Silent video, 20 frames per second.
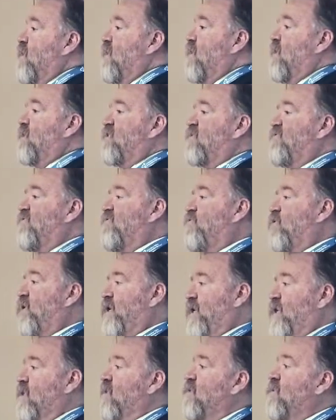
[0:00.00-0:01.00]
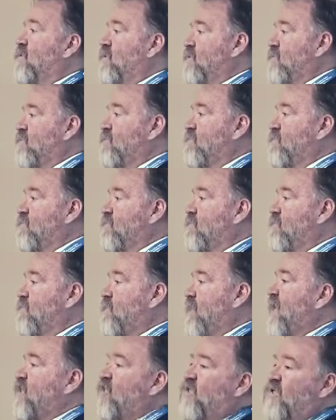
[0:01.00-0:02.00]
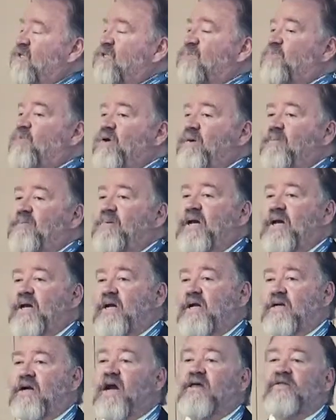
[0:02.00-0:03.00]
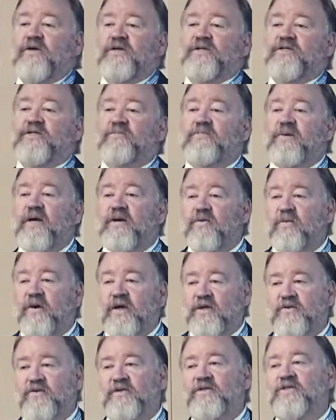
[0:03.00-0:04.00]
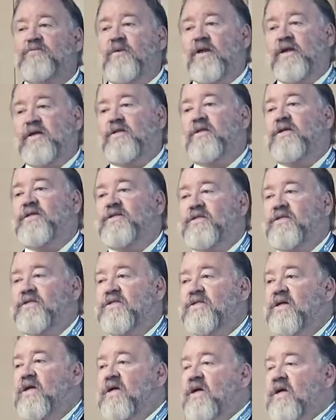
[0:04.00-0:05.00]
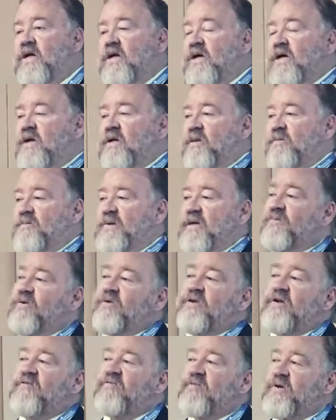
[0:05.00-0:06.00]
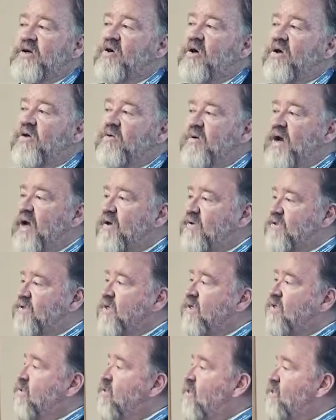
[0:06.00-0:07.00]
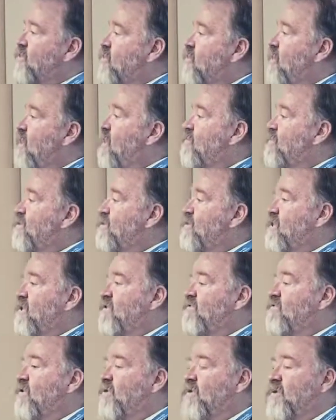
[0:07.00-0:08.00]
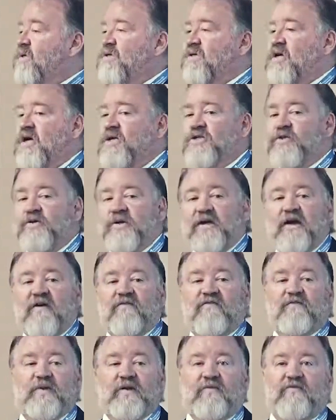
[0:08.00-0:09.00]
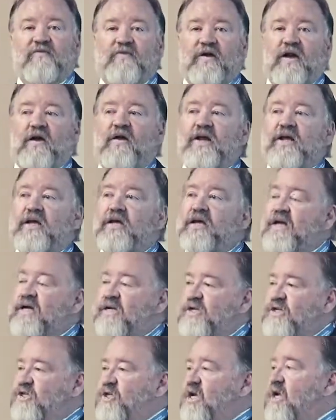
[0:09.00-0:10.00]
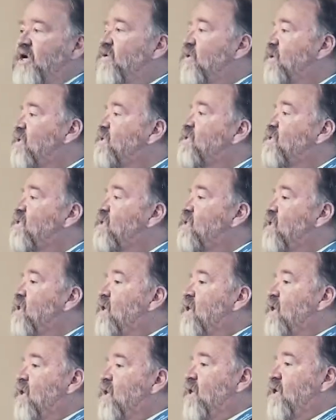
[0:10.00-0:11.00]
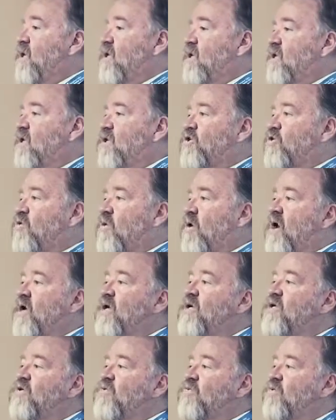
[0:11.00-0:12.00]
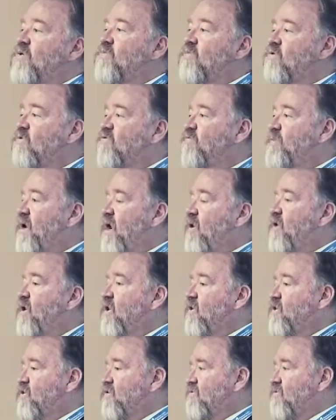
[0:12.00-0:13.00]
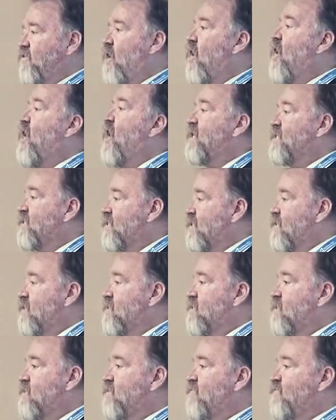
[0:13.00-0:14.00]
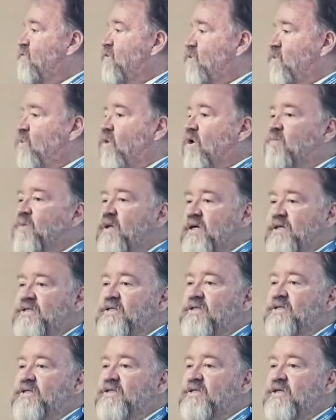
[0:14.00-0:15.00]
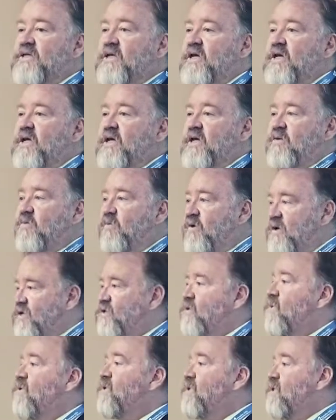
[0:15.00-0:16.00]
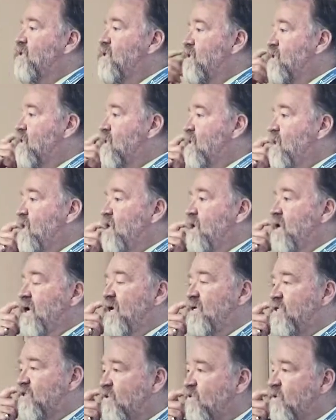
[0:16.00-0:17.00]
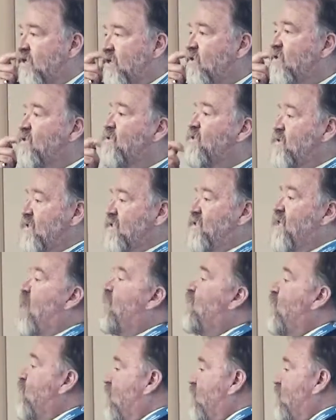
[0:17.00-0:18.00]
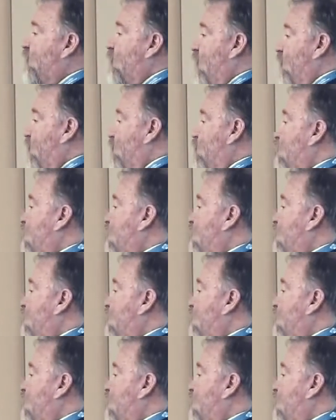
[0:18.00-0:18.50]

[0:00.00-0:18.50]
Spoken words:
It's free. Actually, it's prepaid, I think is a better way to explain this. The people that have been all around psychological health and safety in this country have been very generous in trying to remove barriers of cost to workplaces in resources. And so here's an example of one